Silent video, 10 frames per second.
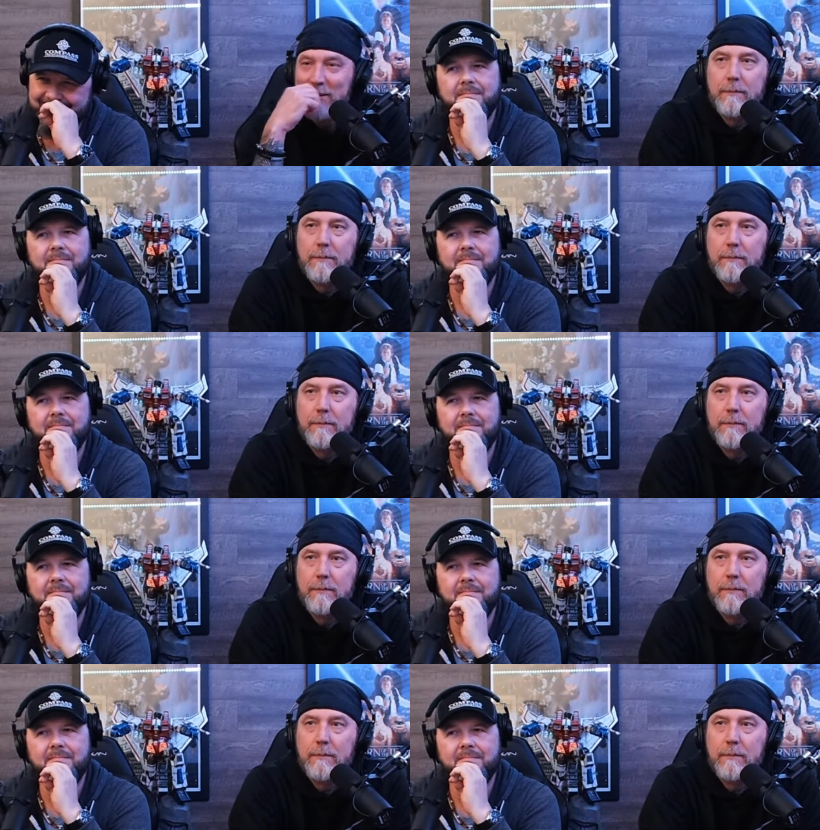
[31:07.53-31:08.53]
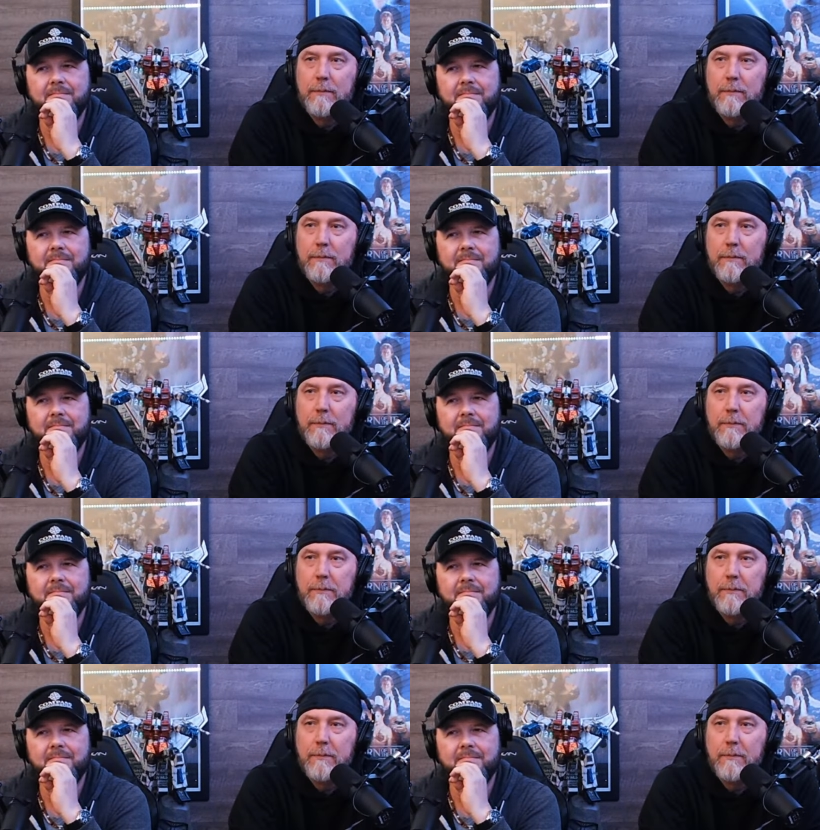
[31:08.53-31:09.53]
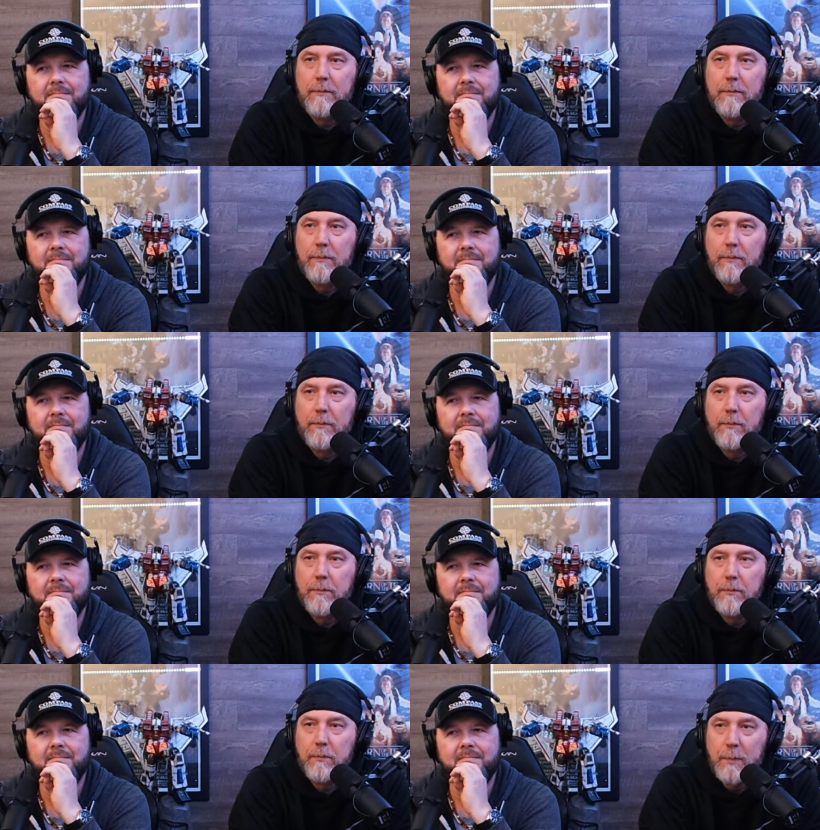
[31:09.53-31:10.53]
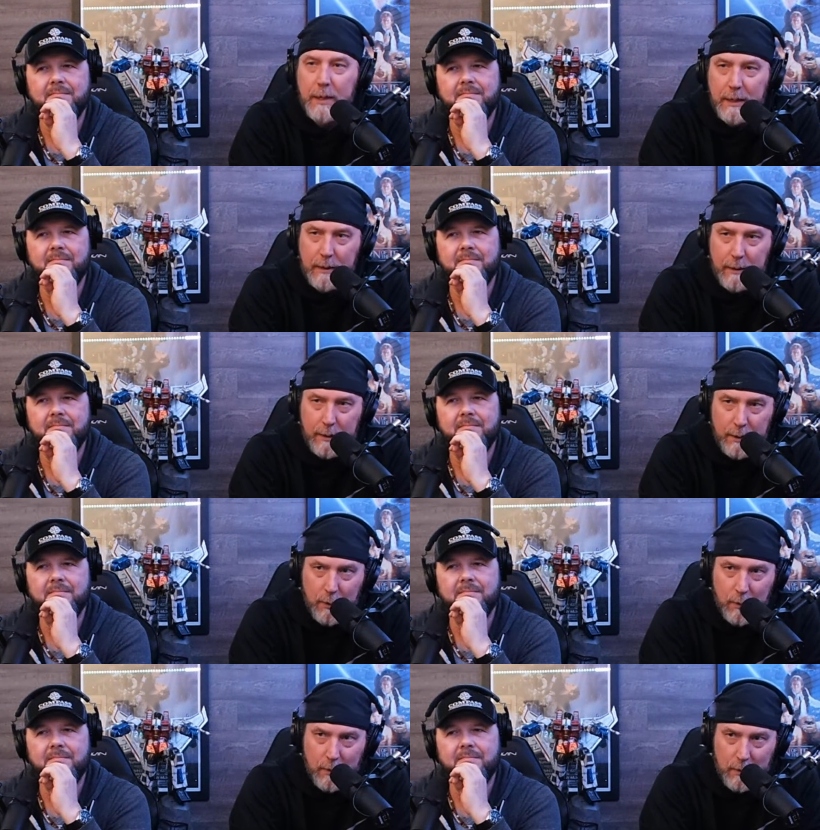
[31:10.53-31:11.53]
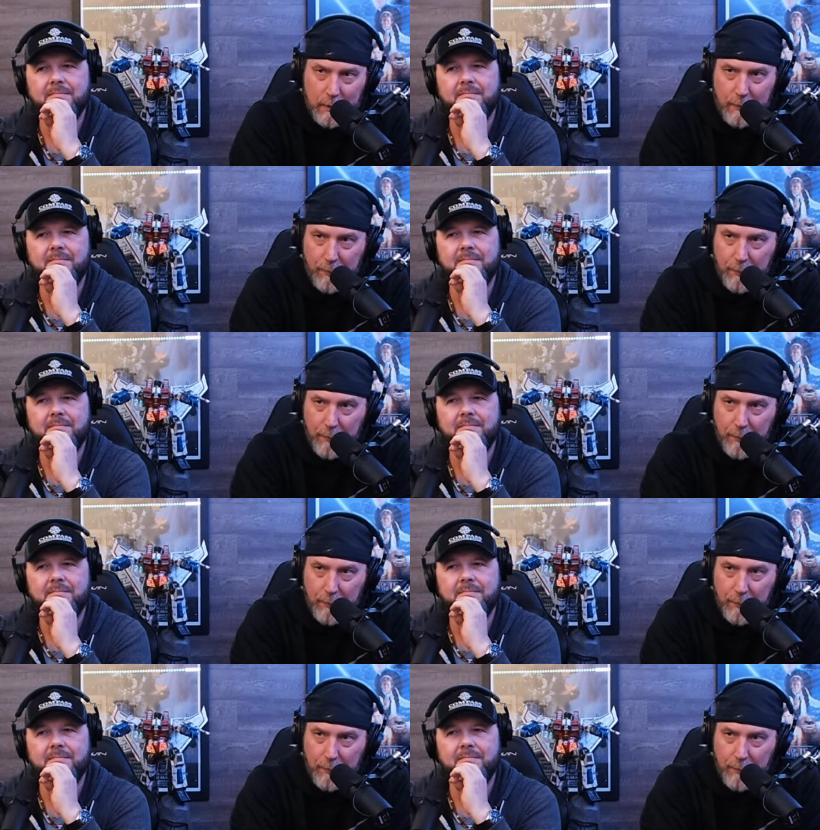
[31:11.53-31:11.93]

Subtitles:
Nothing is said.